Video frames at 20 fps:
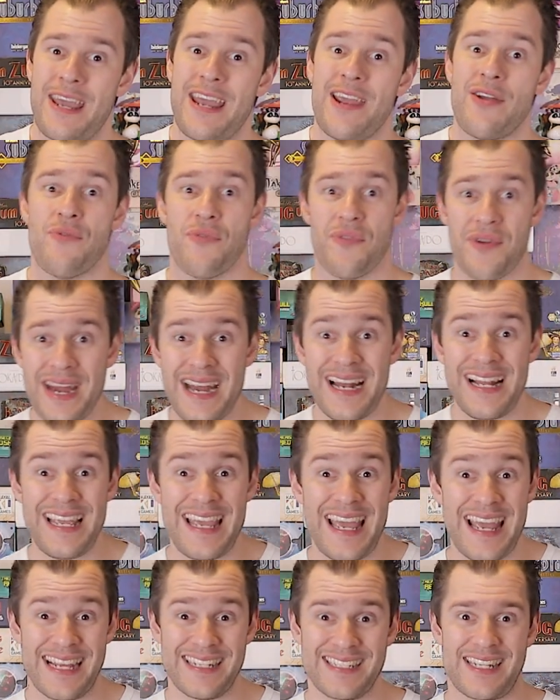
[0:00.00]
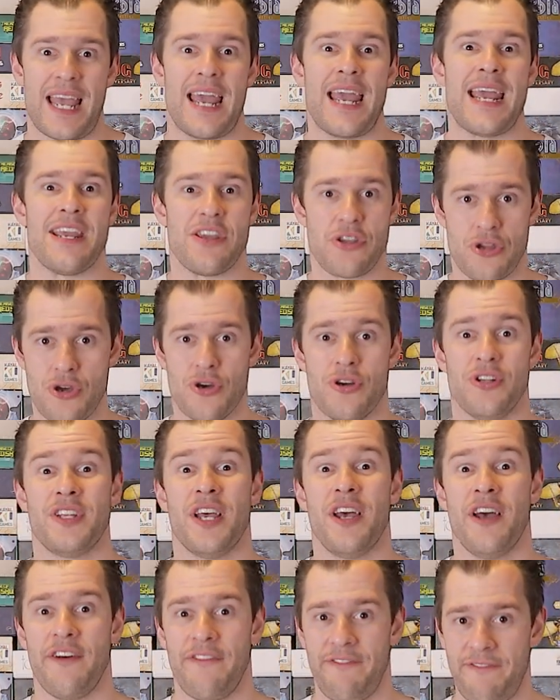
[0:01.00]
It really is a good,
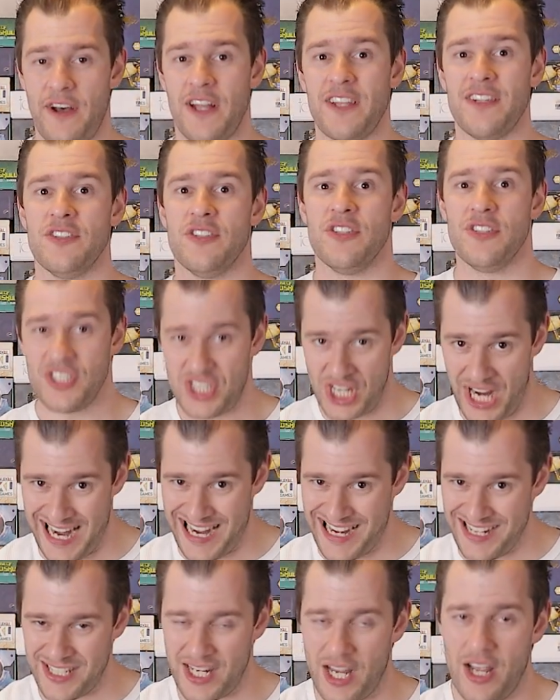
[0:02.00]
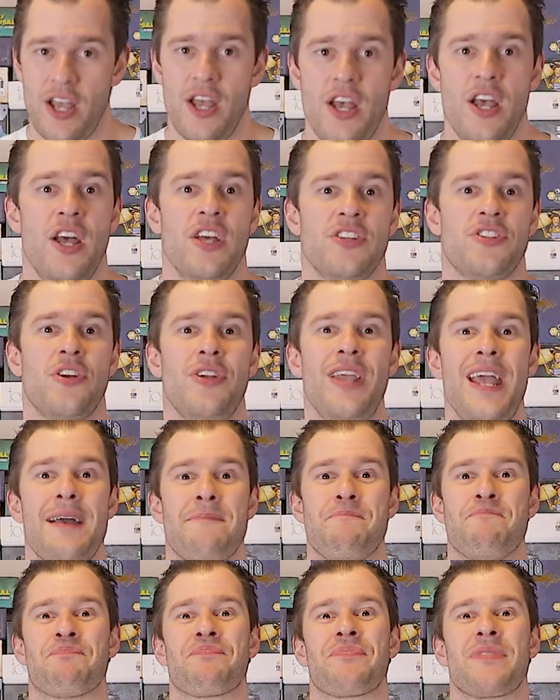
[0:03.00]
fun change. So
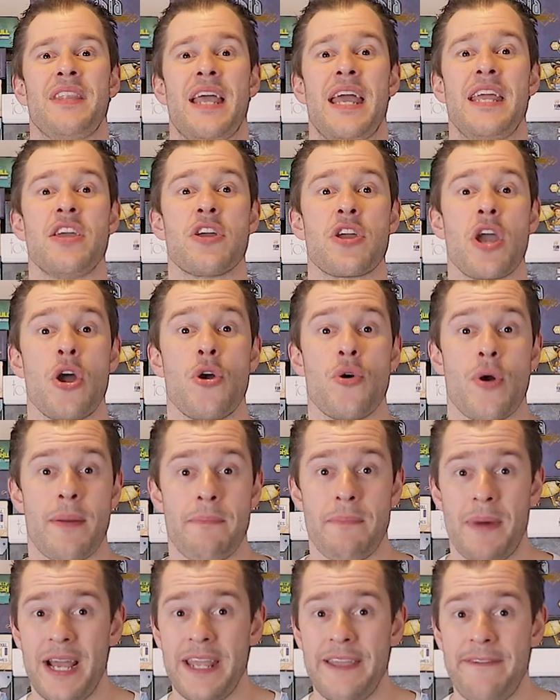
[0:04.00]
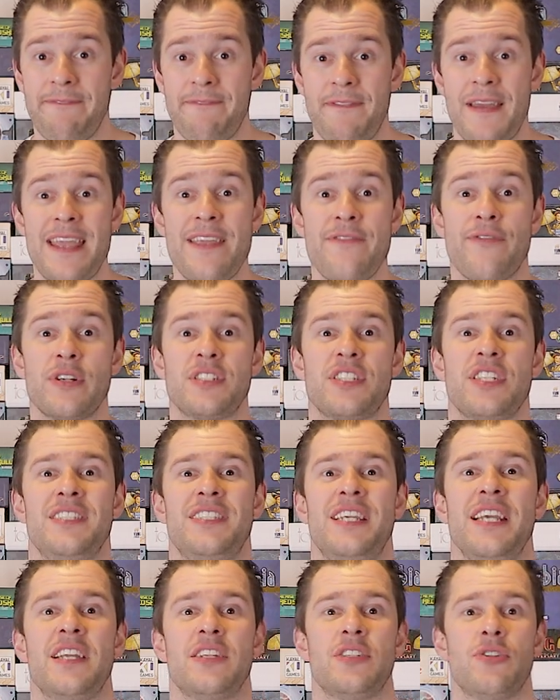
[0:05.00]
yeah, there you go. My favorite
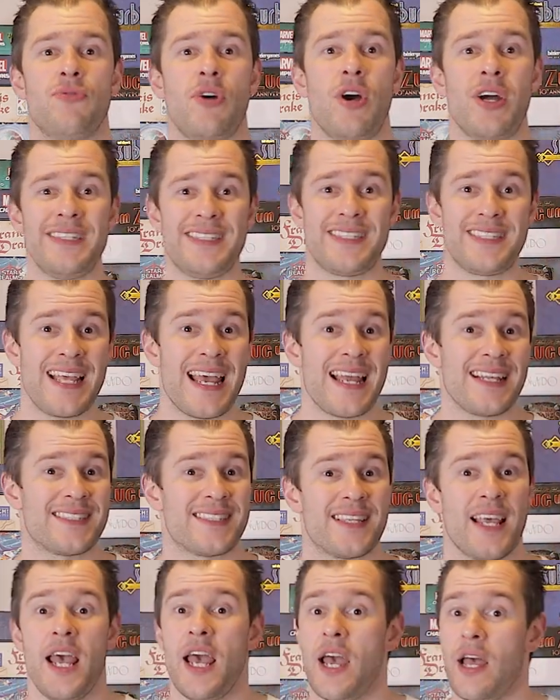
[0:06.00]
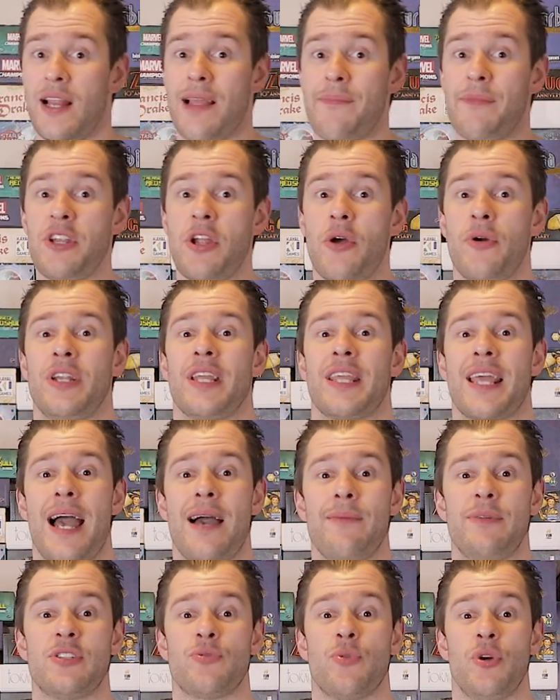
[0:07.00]
Ticket to Ride sets. Let me know in the
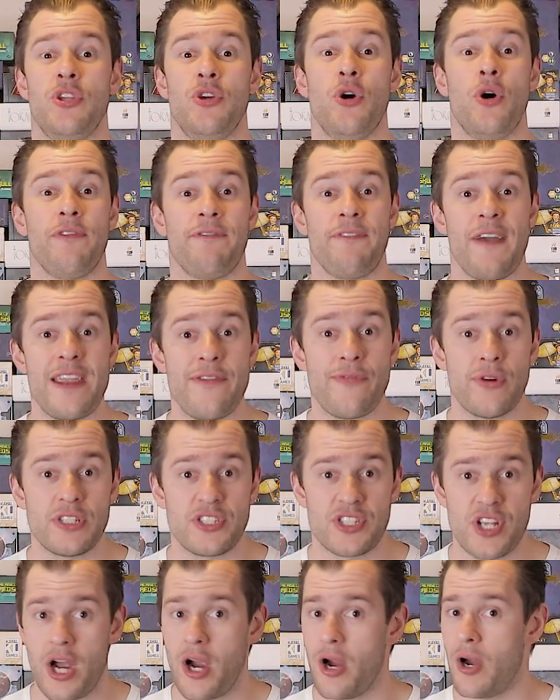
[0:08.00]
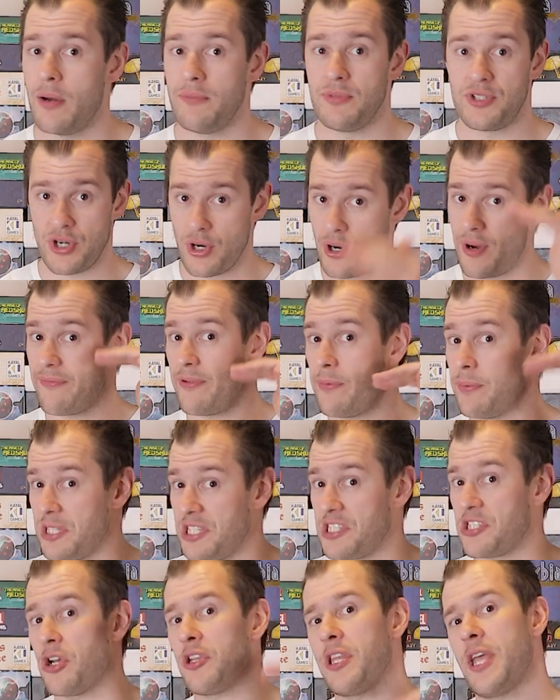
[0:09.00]
comments what your favorites are. I'm sure
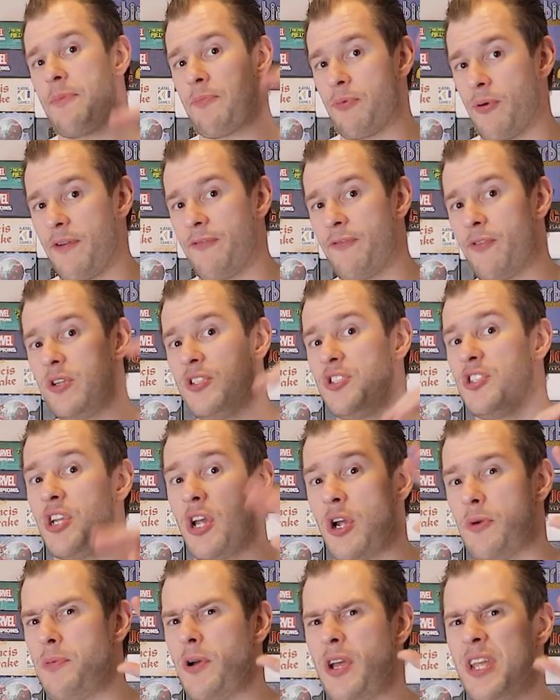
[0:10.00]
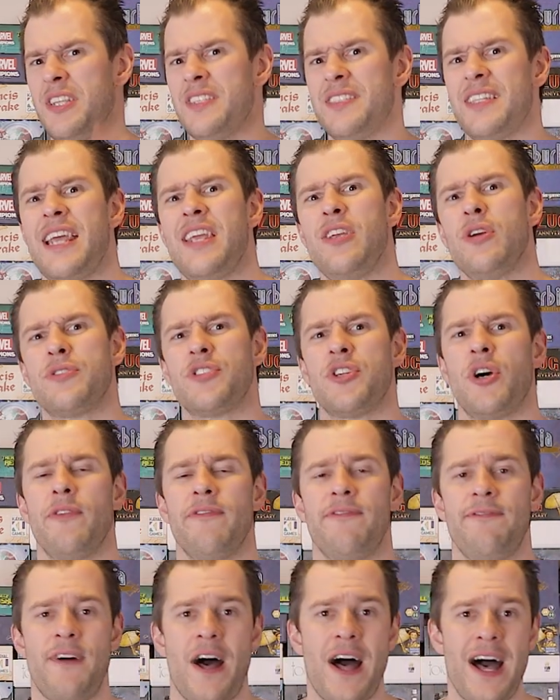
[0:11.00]
everybody's got their preference. You know, put in, say, your
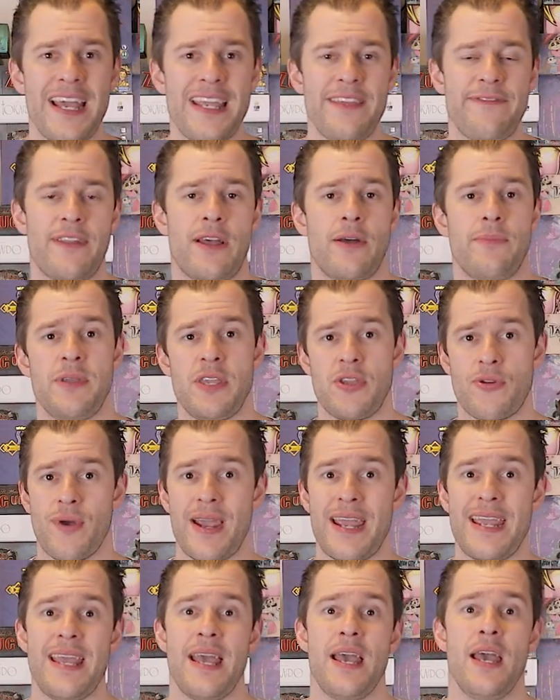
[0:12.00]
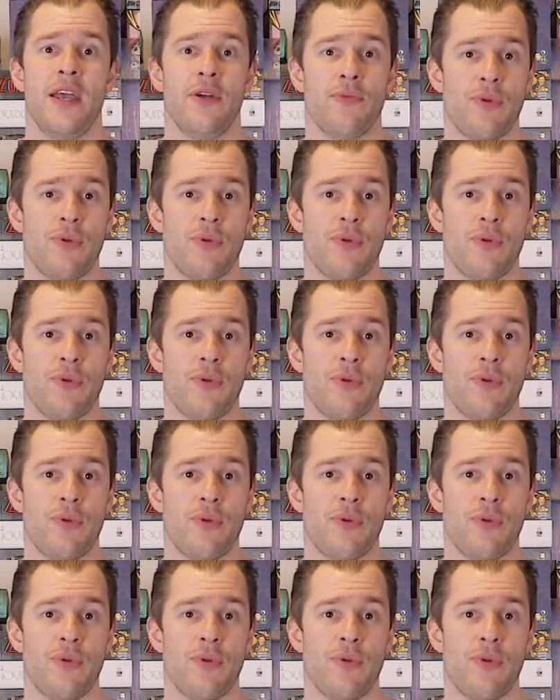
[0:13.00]
top five. That would be great.